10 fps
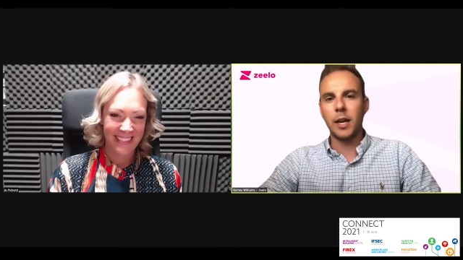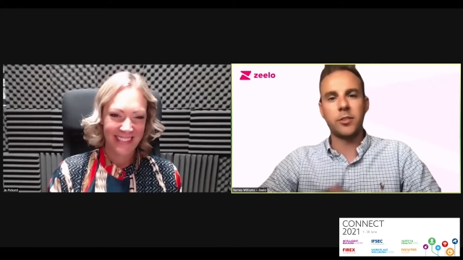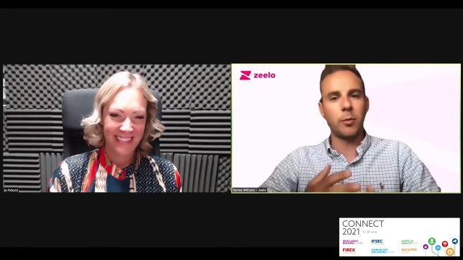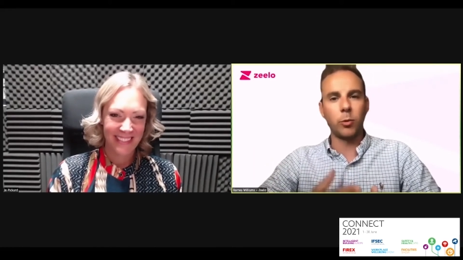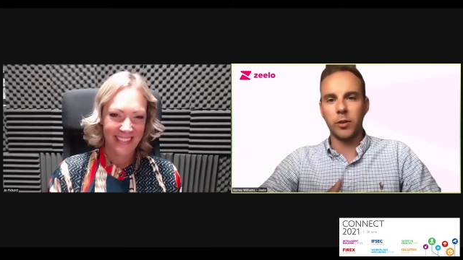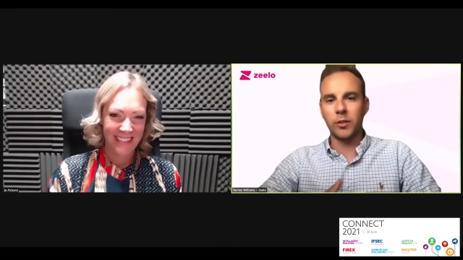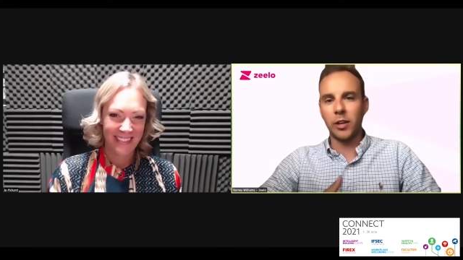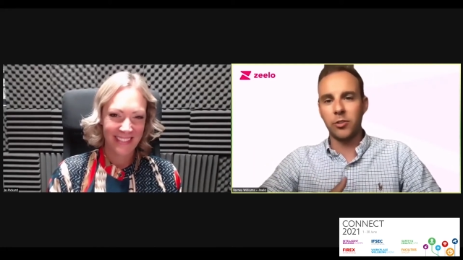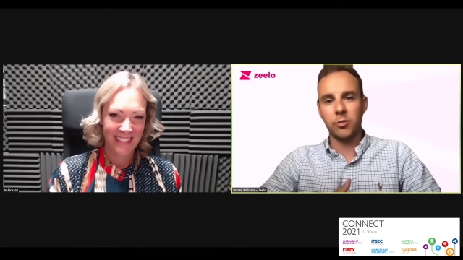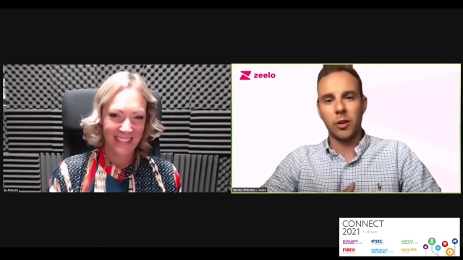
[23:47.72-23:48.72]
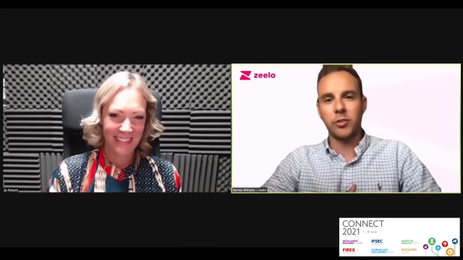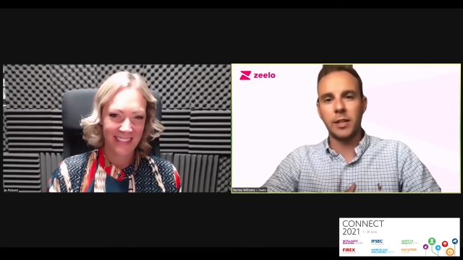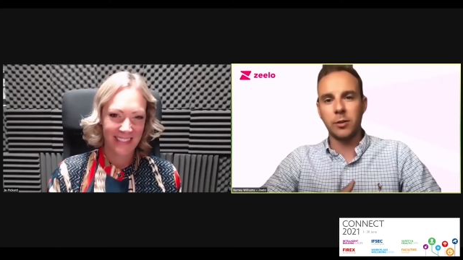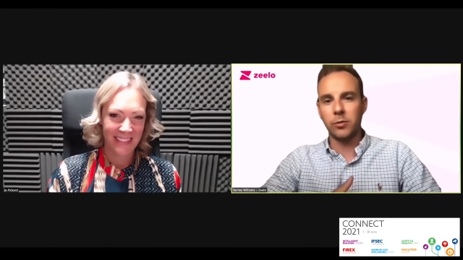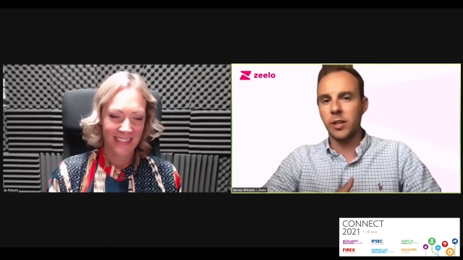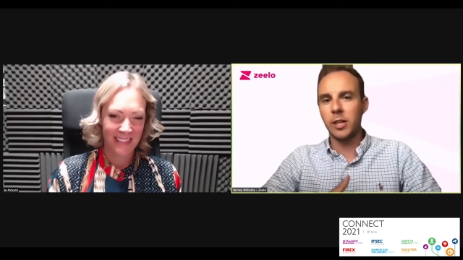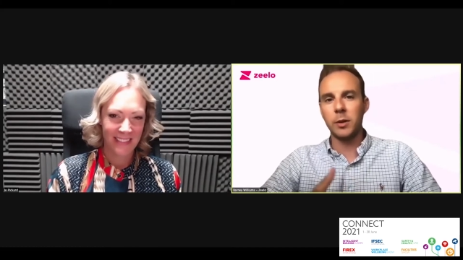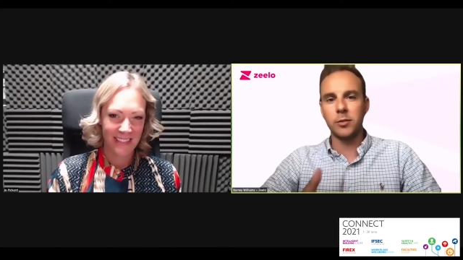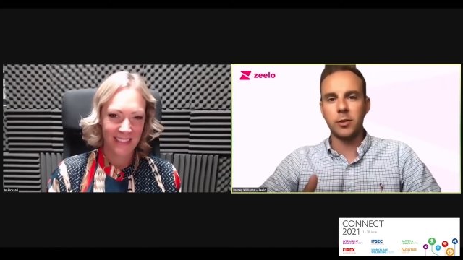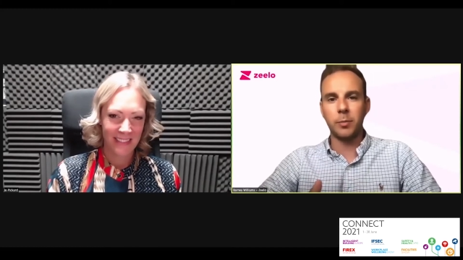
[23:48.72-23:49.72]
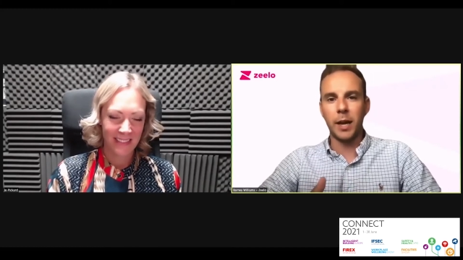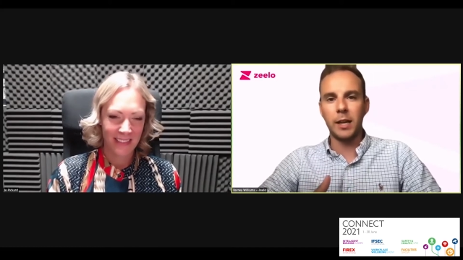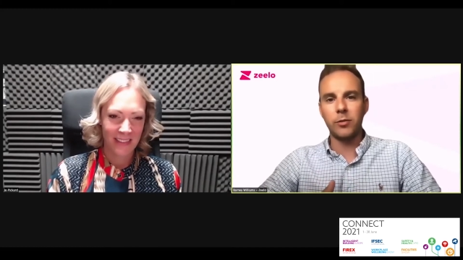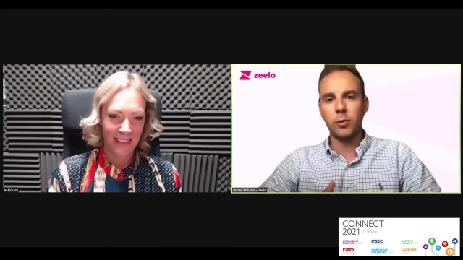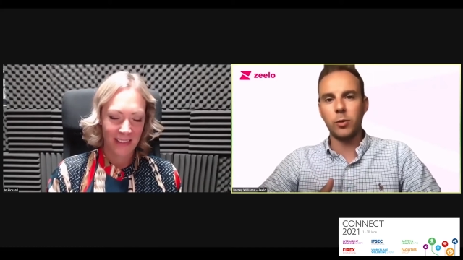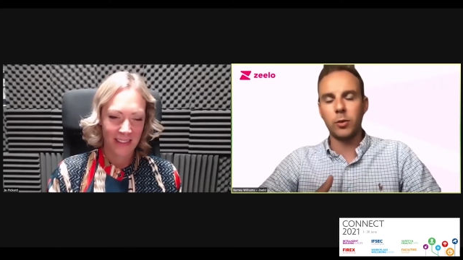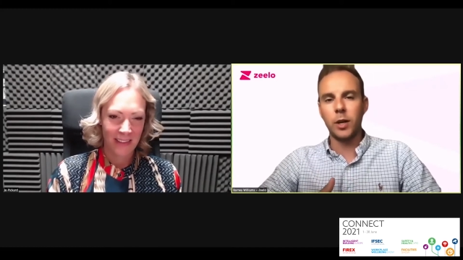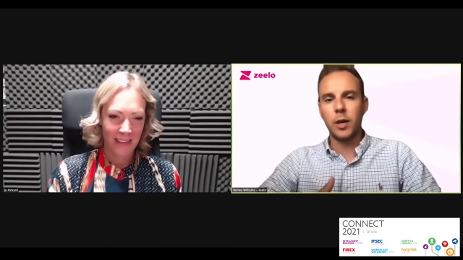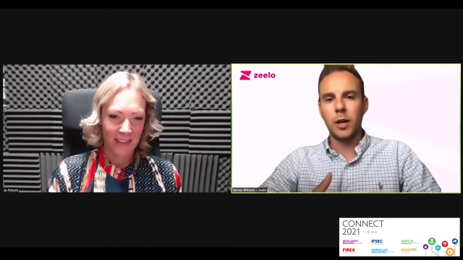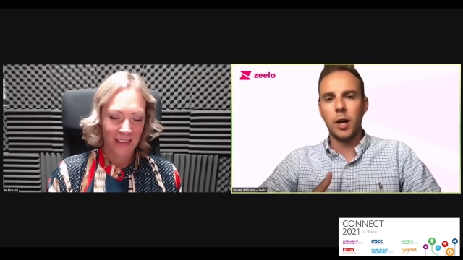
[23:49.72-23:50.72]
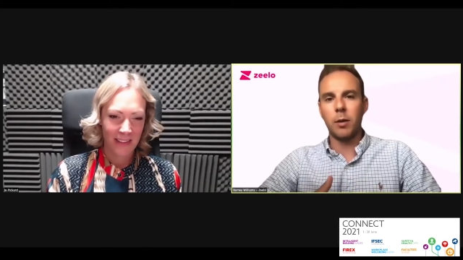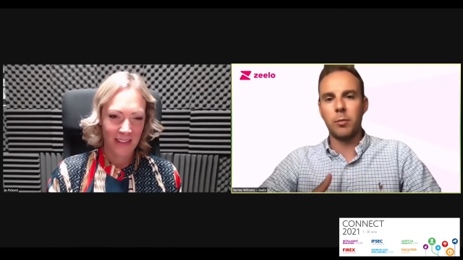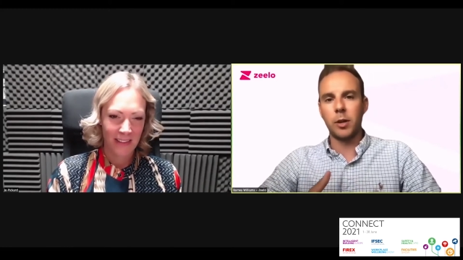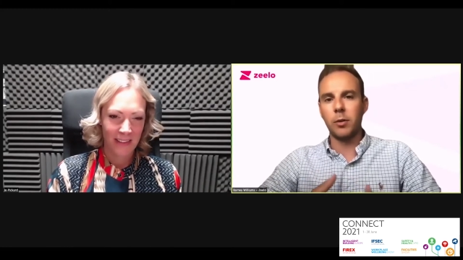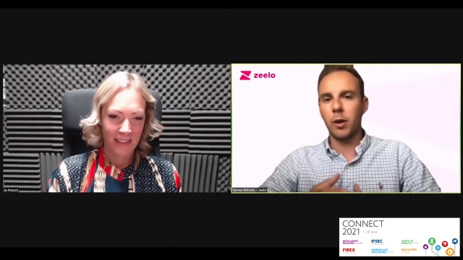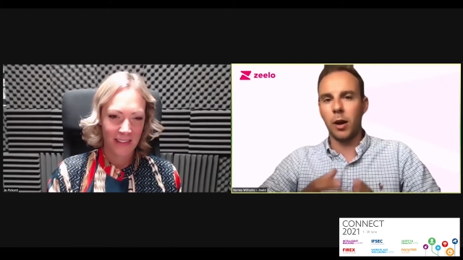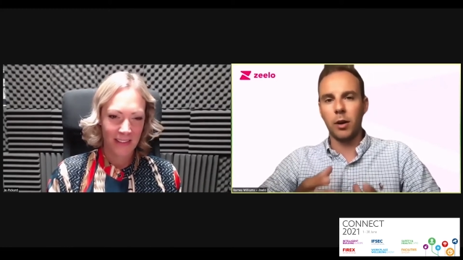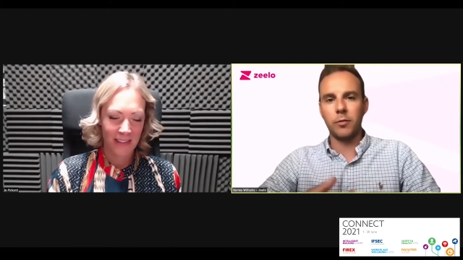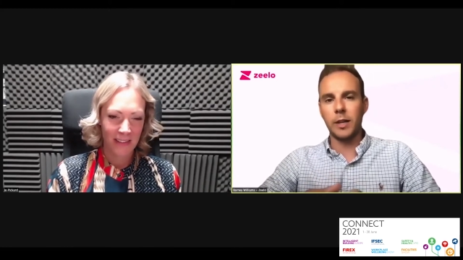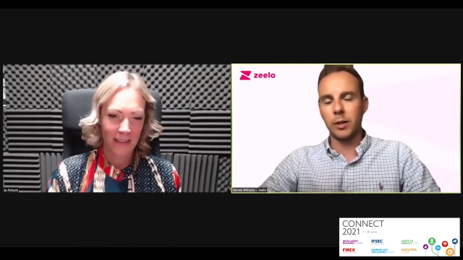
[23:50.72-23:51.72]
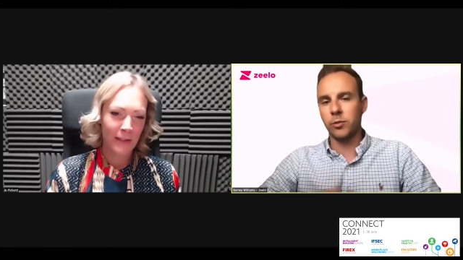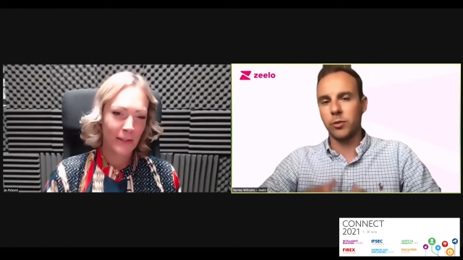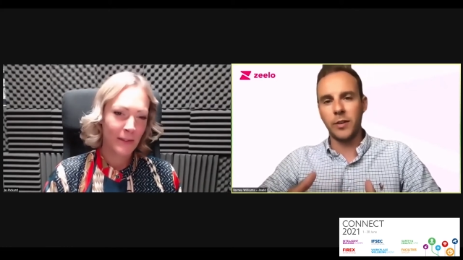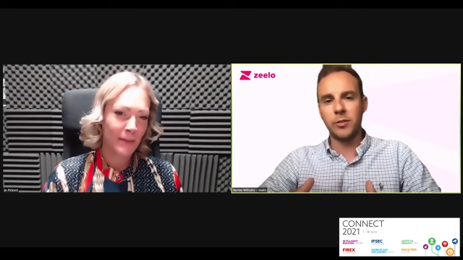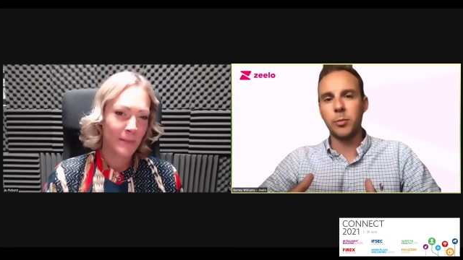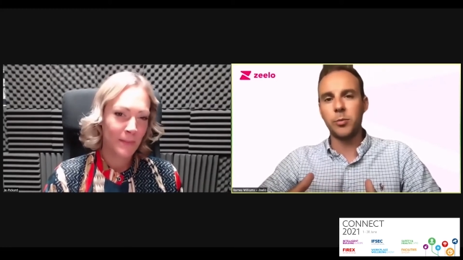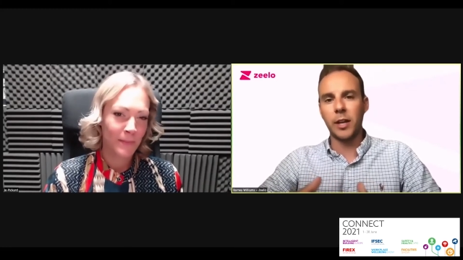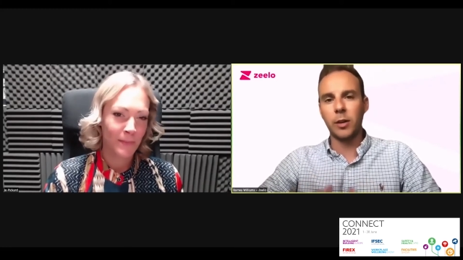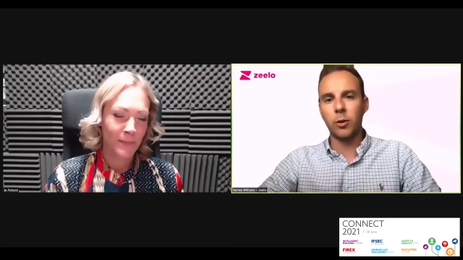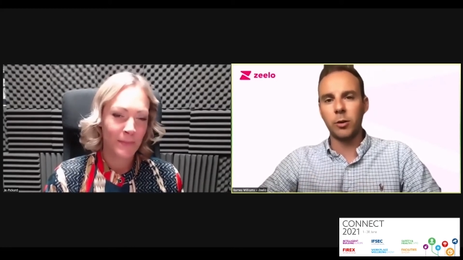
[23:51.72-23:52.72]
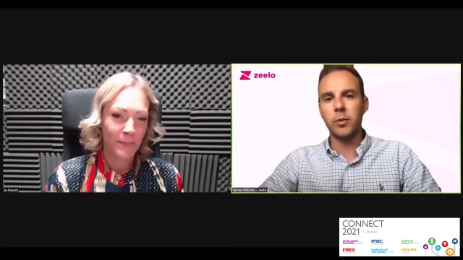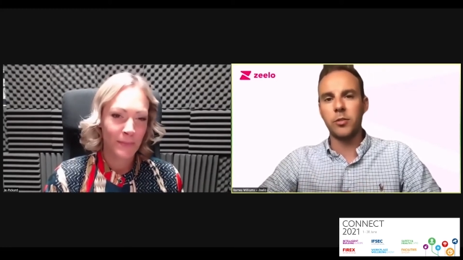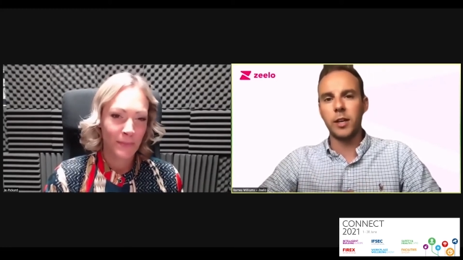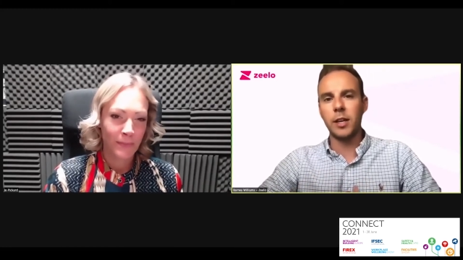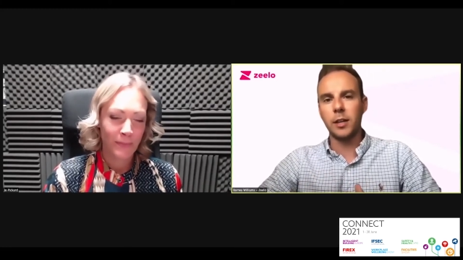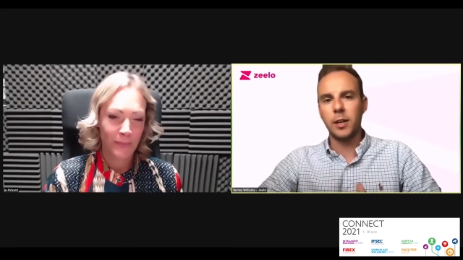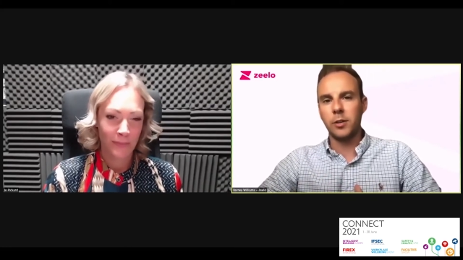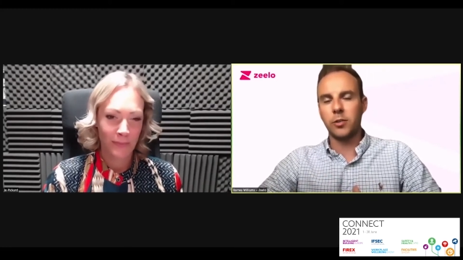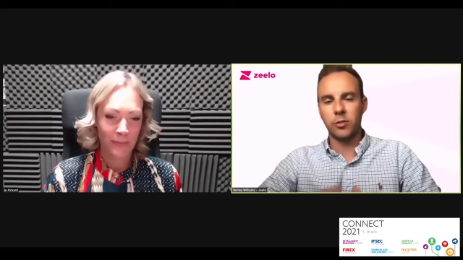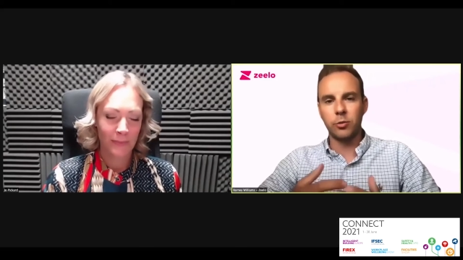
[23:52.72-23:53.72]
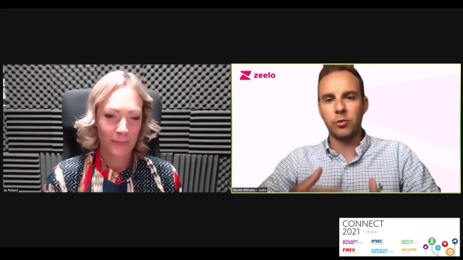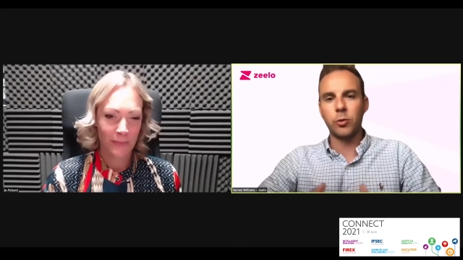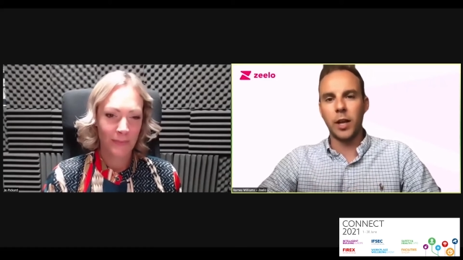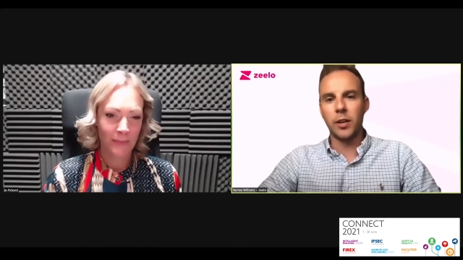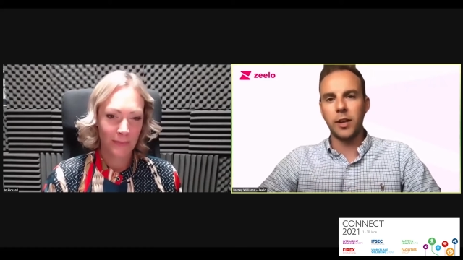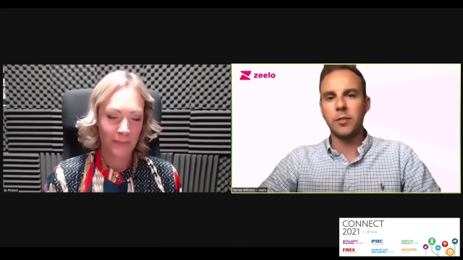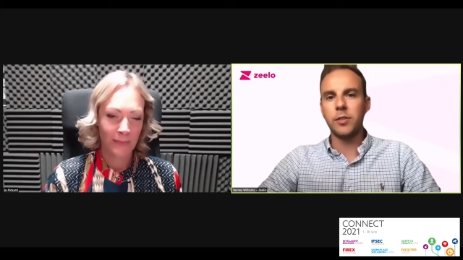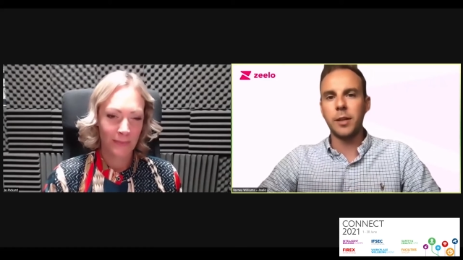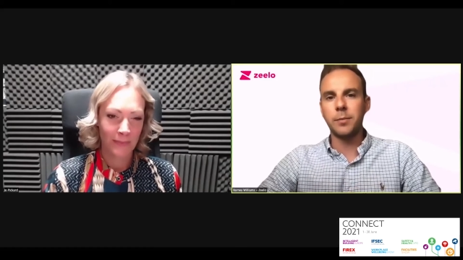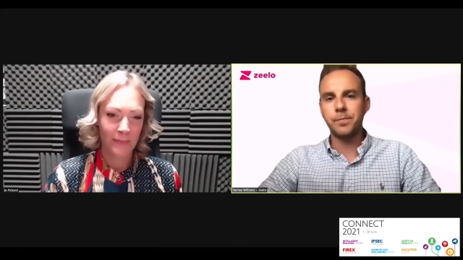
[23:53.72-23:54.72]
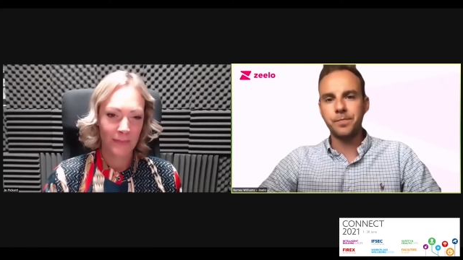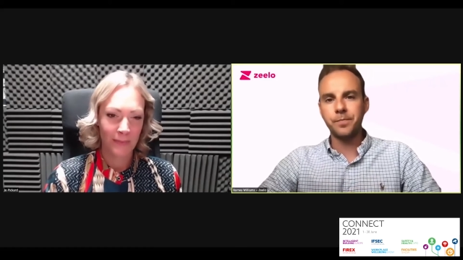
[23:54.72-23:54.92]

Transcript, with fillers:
Speaker 1: And some organisations are actually continuing to pay for, um, you know, vehicles at 50% occupancy just to ensure that safety.